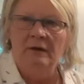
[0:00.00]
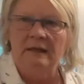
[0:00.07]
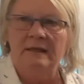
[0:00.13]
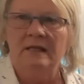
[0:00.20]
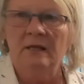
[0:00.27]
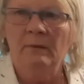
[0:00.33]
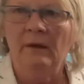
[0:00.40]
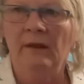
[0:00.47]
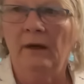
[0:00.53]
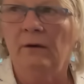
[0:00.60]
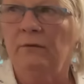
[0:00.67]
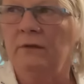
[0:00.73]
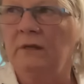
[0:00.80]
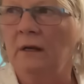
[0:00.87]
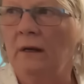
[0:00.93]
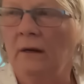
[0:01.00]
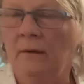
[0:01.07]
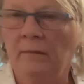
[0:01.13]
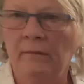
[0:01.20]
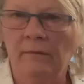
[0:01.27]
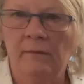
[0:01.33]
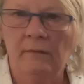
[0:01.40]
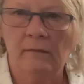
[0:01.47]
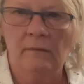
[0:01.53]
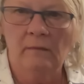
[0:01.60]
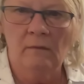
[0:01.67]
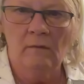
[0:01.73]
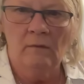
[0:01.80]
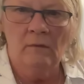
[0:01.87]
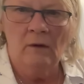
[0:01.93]
get some of those um,
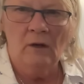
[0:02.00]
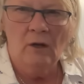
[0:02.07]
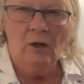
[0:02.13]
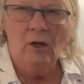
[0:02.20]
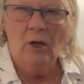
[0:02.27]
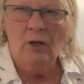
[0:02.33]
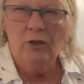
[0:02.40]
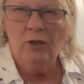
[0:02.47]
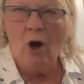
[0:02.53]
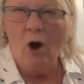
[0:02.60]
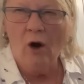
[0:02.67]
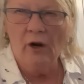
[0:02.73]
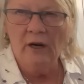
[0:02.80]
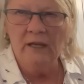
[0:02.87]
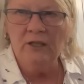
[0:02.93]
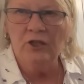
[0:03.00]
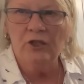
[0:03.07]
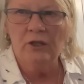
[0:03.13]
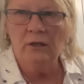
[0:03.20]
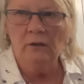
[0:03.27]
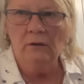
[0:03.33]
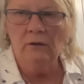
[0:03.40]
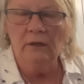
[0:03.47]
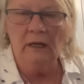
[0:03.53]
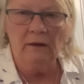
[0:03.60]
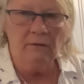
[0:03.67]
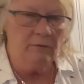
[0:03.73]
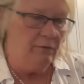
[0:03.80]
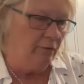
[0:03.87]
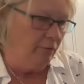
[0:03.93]
tarnished
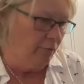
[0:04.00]
looking